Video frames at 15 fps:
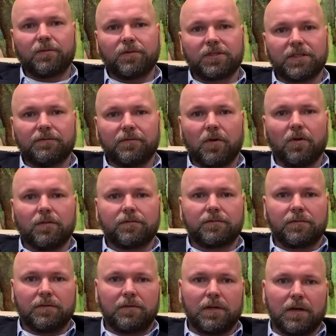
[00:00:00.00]
was involved.
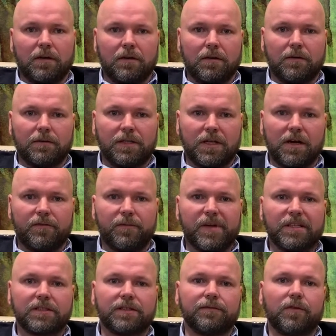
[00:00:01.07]
The government
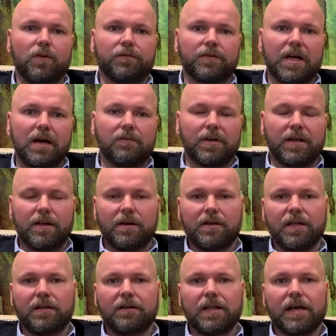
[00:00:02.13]
is involved now, and
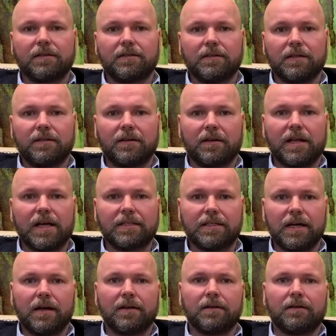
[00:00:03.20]
they're not
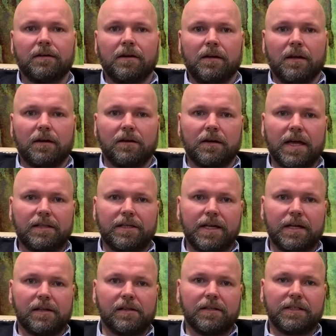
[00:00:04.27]
done. At the
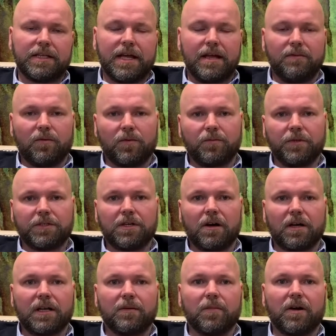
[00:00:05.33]
end of the day, what we're
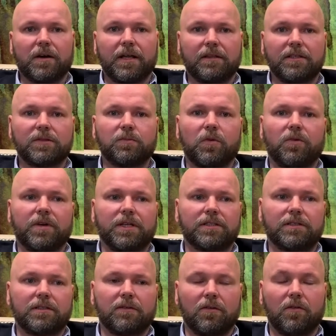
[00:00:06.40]
talking about at this point
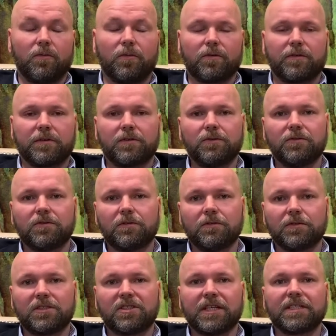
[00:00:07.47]
is over
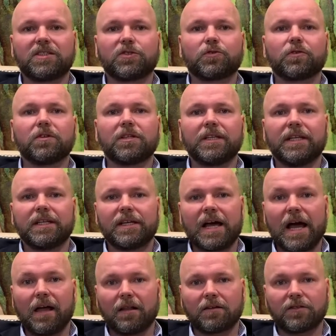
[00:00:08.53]
$6 trillion
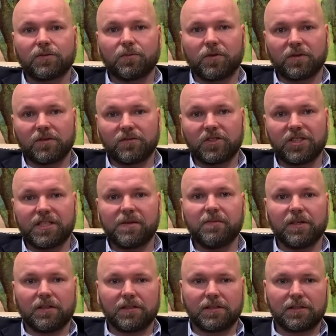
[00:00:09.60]
worth of
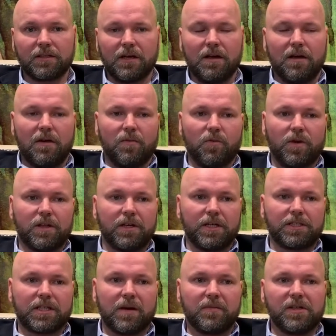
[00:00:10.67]
stimulus, whether
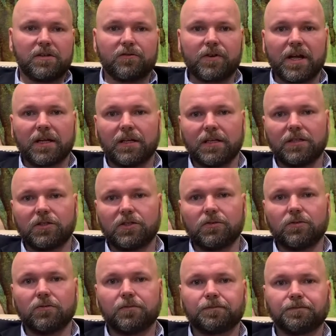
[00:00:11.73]
it's coming directly
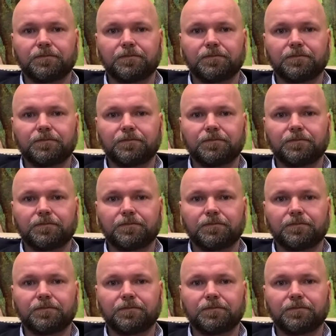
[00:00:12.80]
to